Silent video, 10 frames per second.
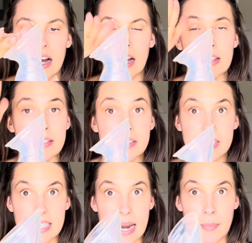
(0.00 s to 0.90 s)

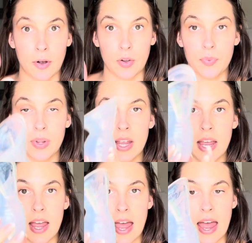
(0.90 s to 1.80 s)
unstable.
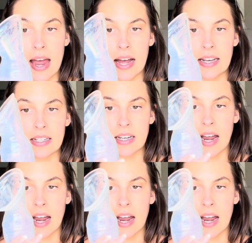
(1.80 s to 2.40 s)
And